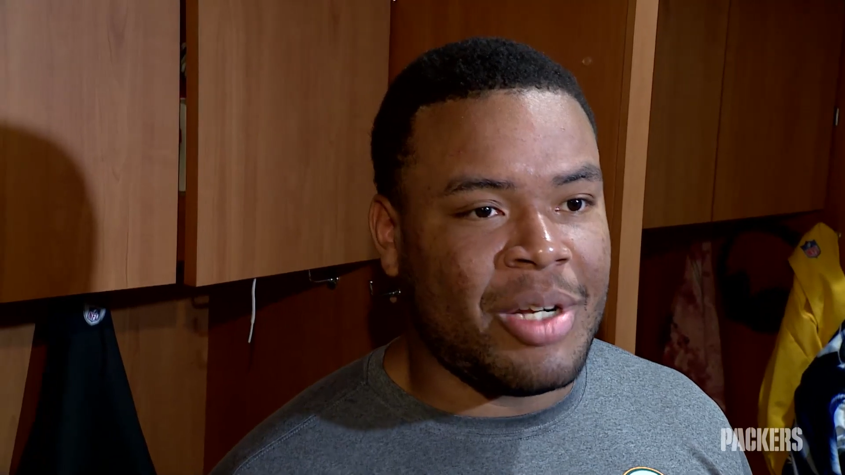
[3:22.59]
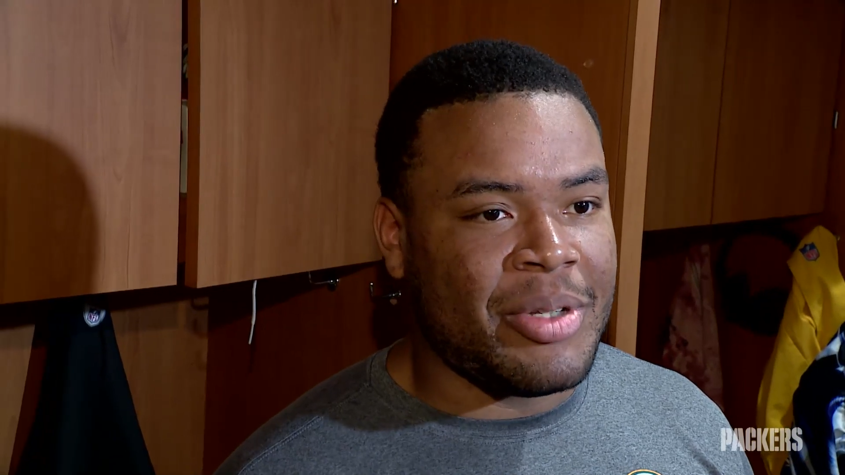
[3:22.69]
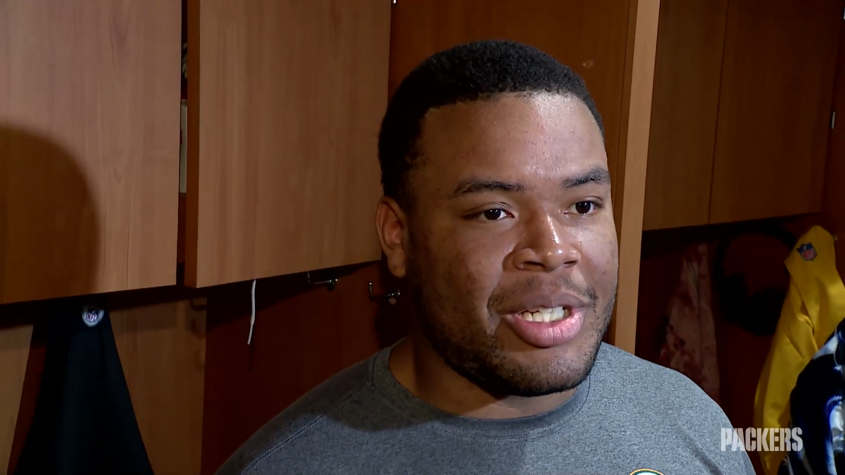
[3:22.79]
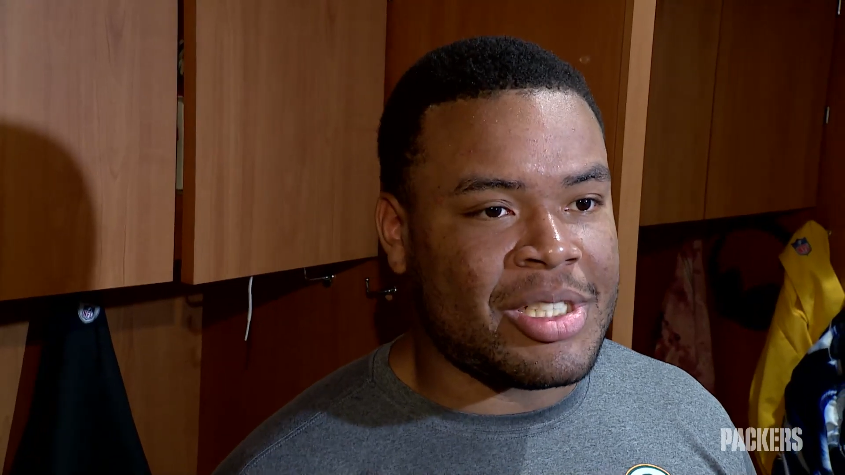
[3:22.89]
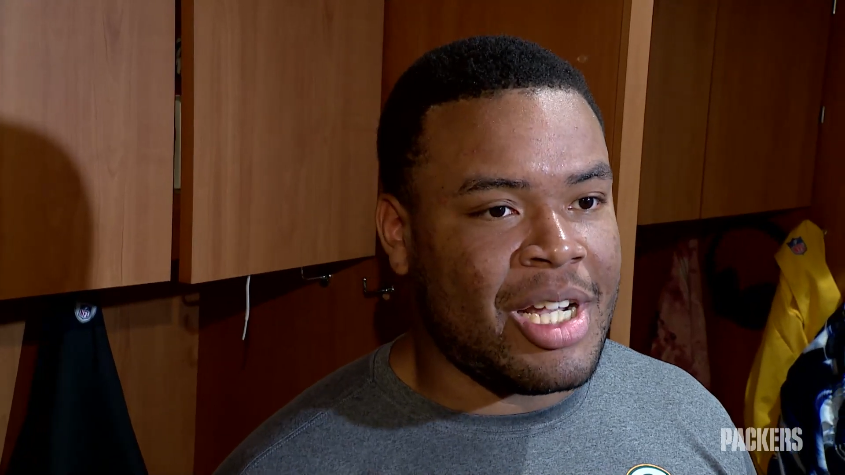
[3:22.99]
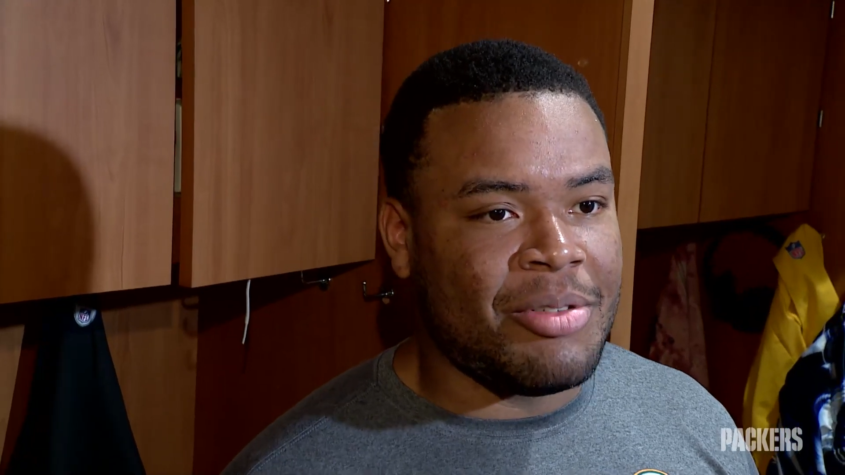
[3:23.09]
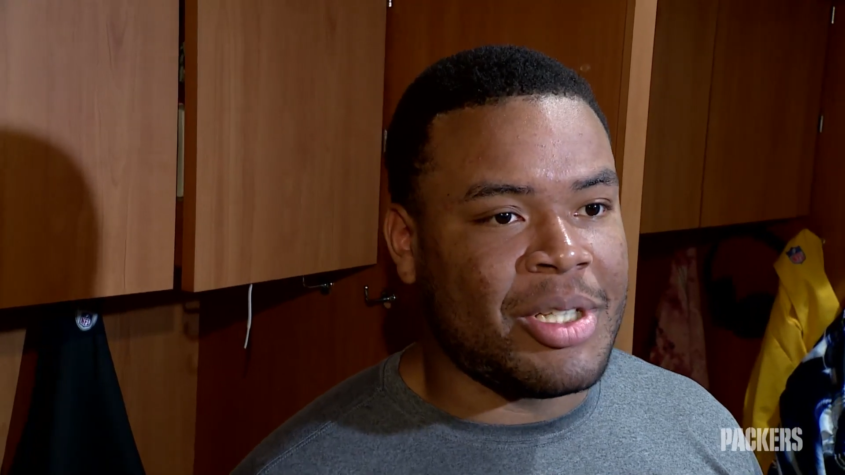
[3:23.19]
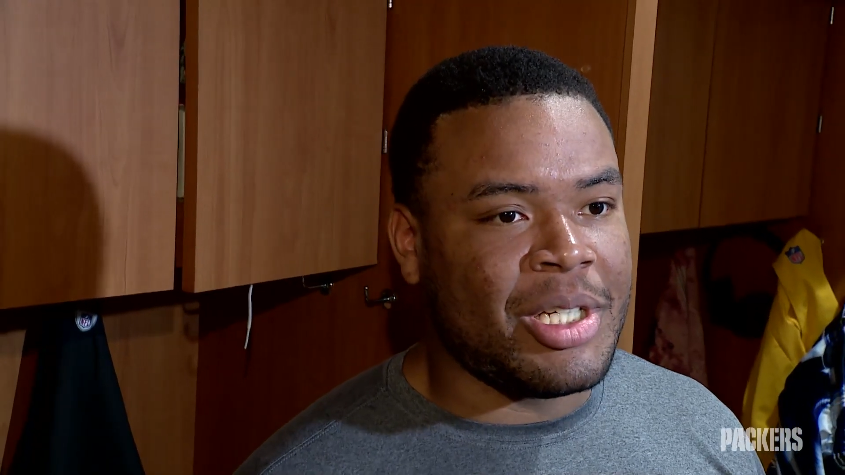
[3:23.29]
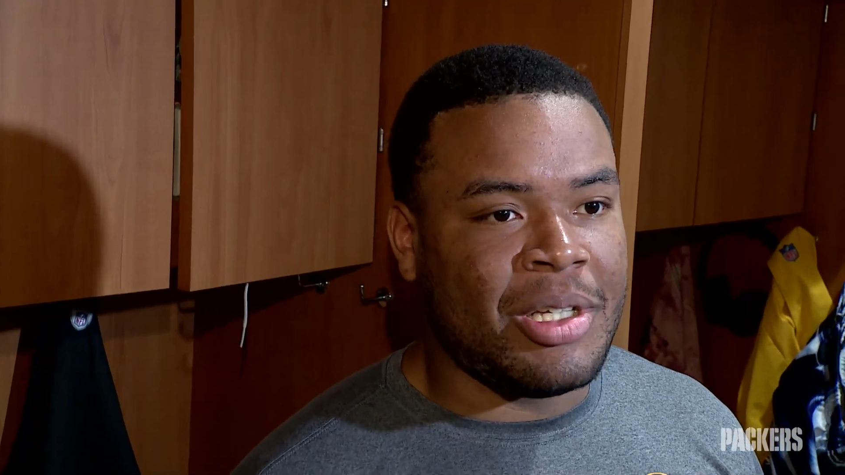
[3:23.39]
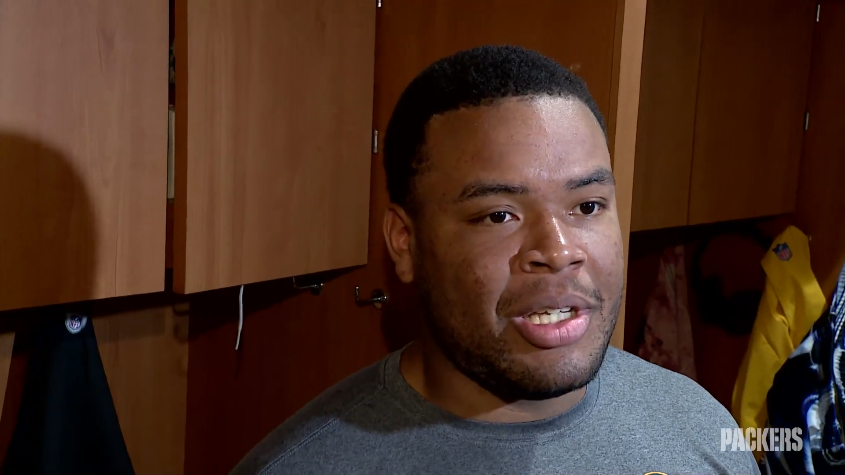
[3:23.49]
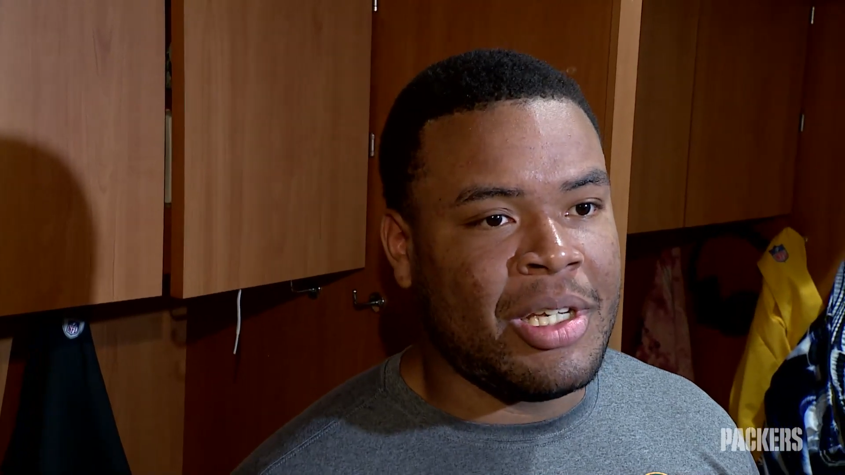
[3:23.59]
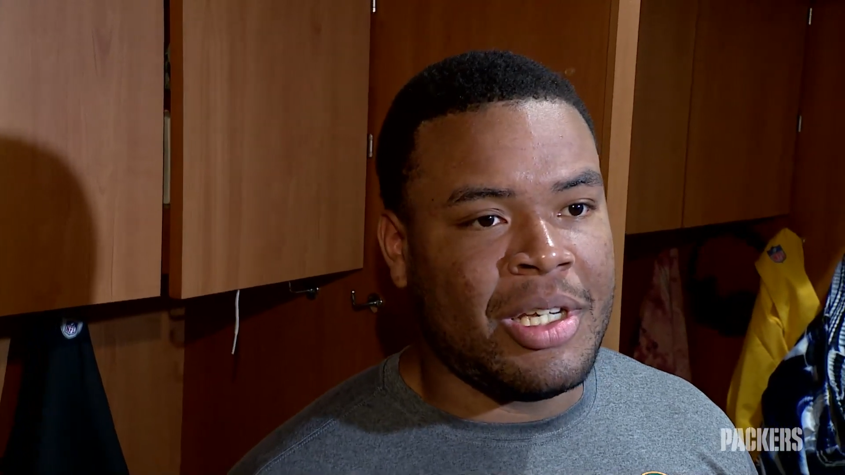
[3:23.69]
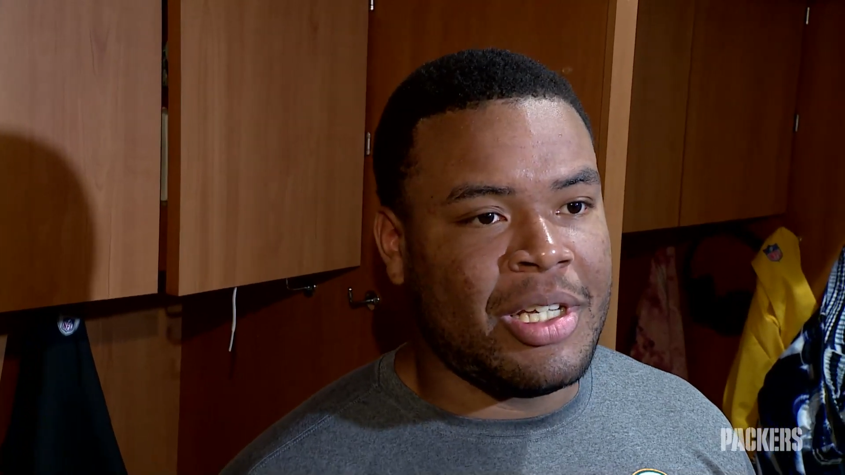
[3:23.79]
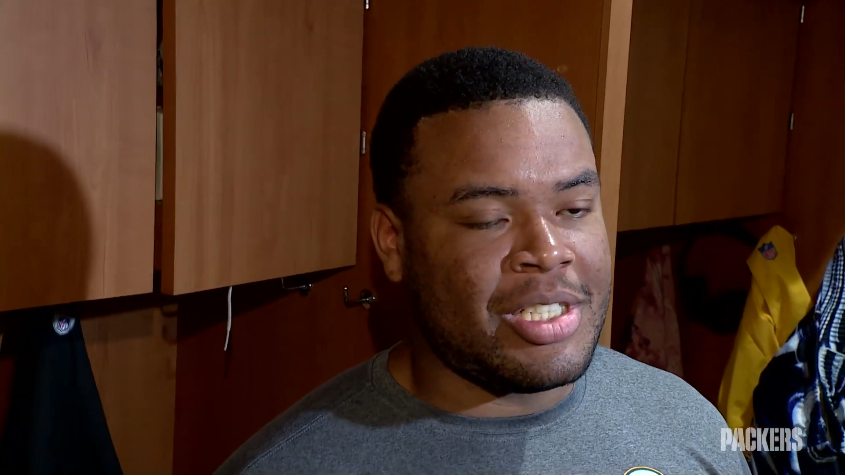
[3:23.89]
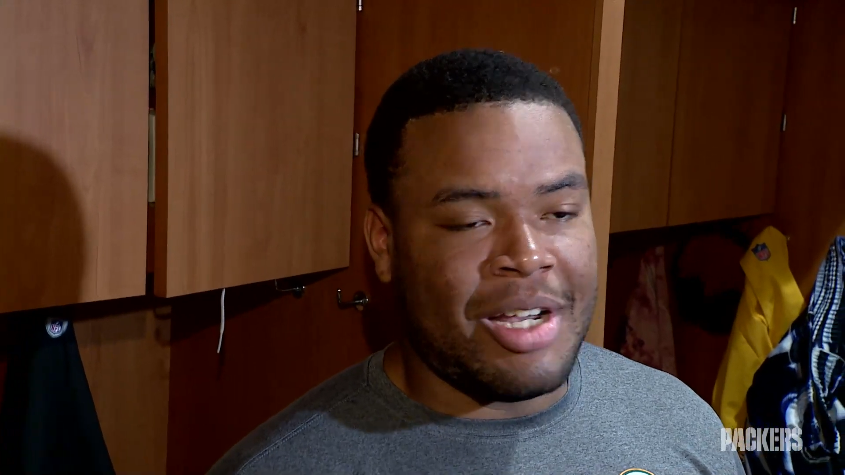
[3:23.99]
I mean, it's
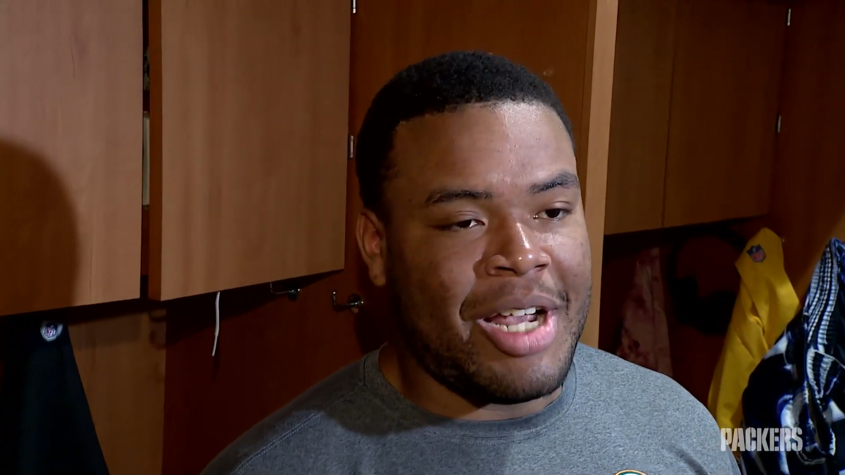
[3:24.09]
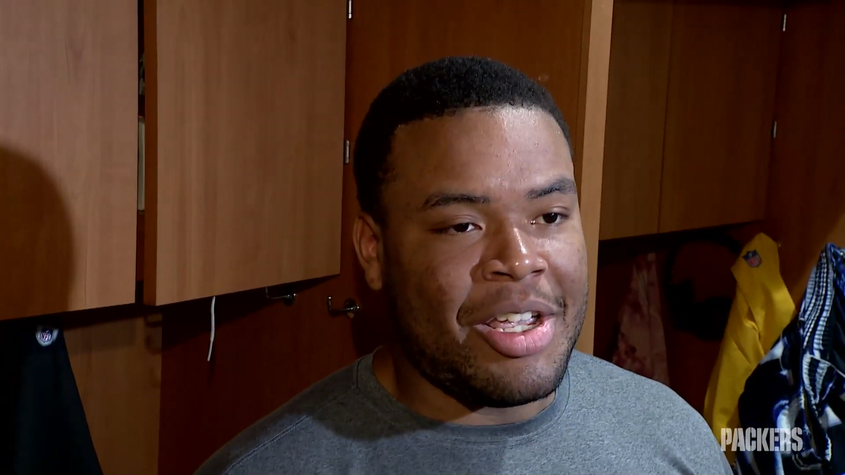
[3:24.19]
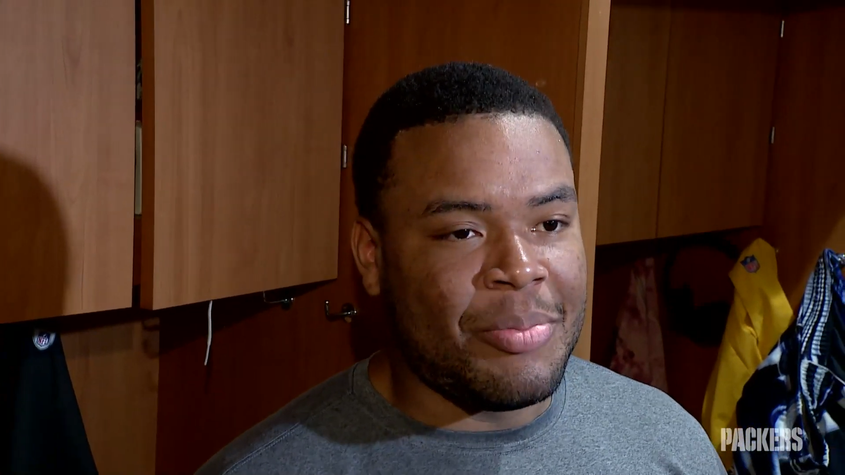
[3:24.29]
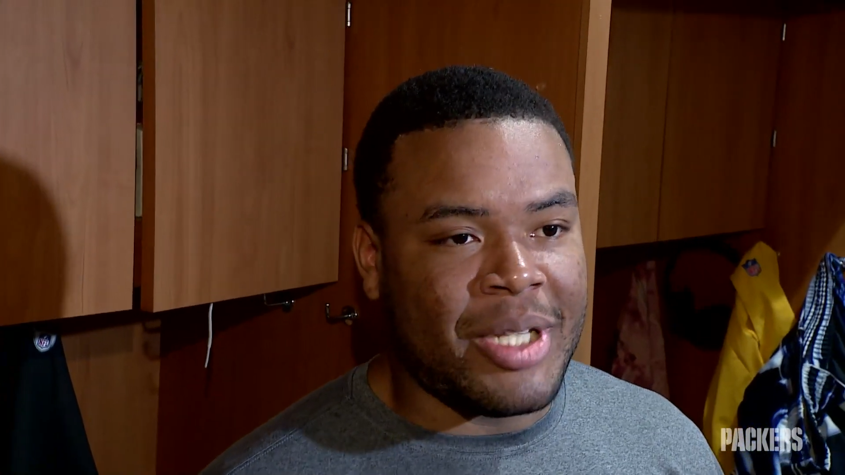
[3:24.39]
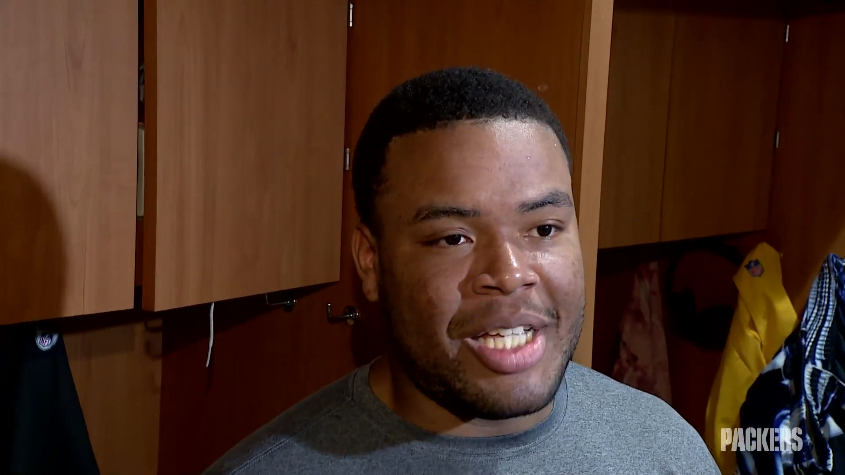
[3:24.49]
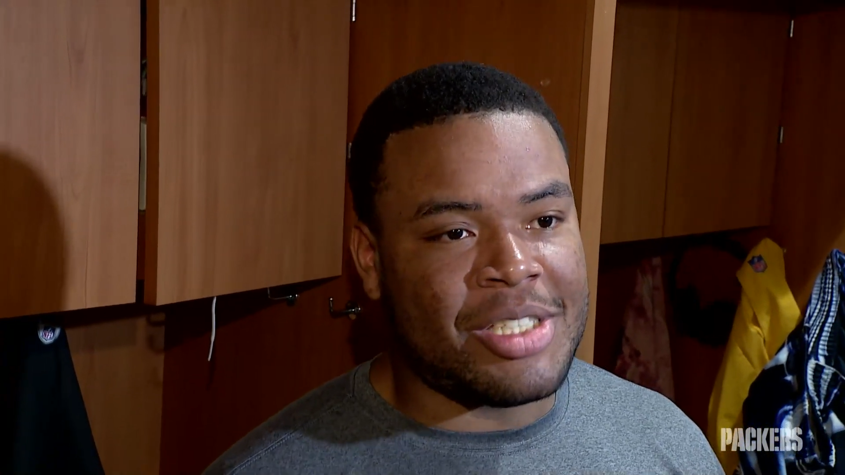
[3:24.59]
not how you play.